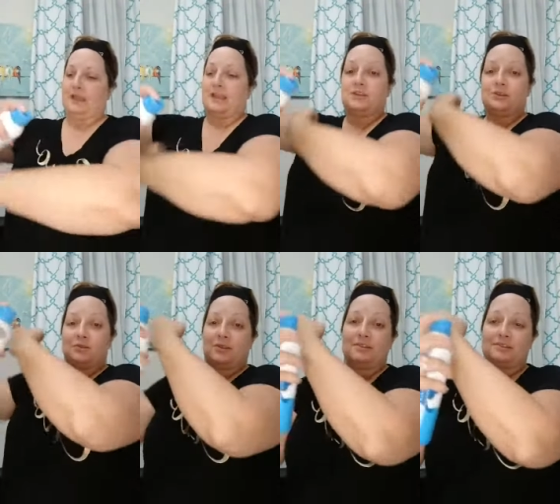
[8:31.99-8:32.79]
gotta do it
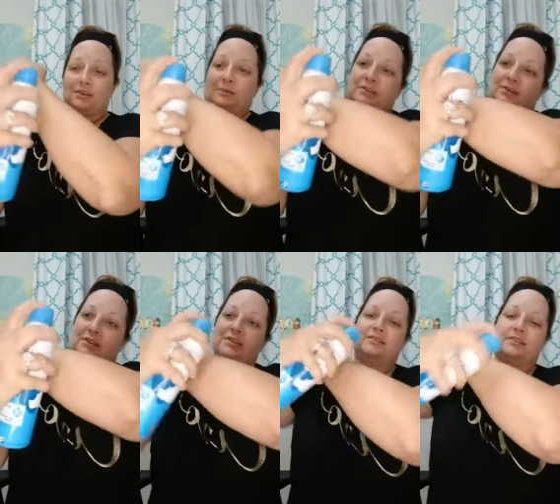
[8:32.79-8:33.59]
on this arm because I already
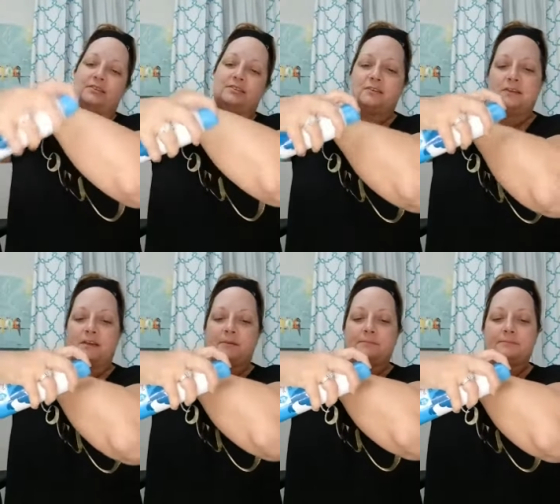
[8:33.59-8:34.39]
tested this
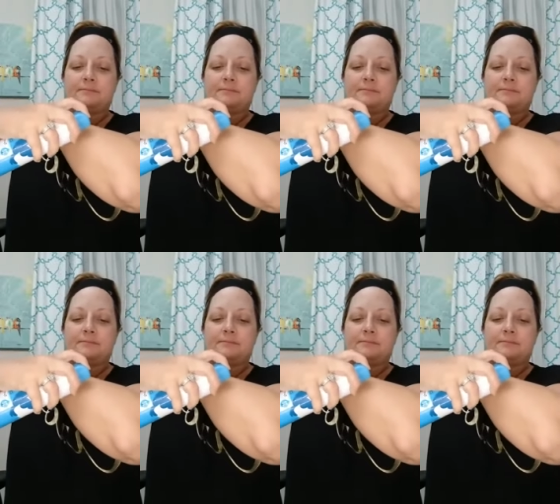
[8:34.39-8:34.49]
earlier.